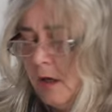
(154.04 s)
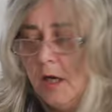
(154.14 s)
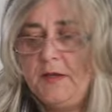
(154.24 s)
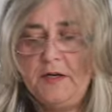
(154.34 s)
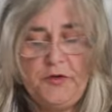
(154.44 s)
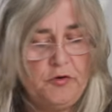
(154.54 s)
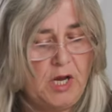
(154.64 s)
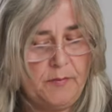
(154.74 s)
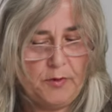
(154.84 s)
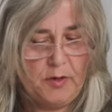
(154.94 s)
And then if you
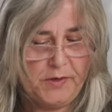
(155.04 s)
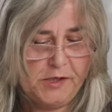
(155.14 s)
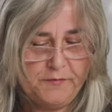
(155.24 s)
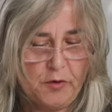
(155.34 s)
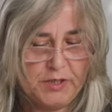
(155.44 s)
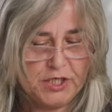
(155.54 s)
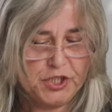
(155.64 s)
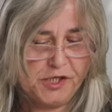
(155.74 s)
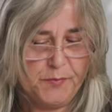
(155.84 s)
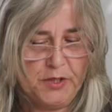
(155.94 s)
grab a piece of old
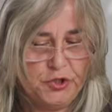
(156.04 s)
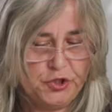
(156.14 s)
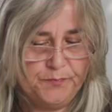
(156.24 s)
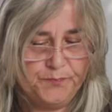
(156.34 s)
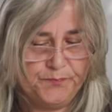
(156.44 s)
kitchen sponge